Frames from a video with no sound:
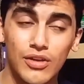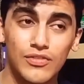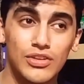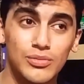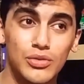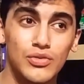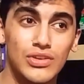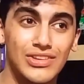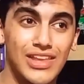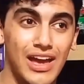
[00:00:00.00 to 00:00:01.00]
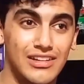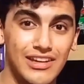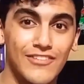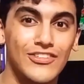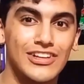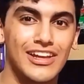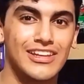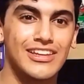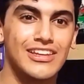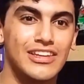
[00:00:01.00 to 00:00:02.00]
in the movie that does feel
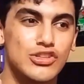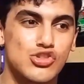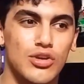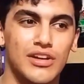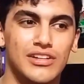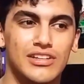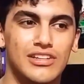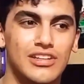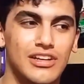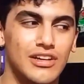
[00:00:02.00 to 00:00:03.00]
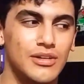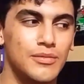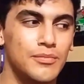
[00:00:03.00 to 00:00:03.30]
like he's trying to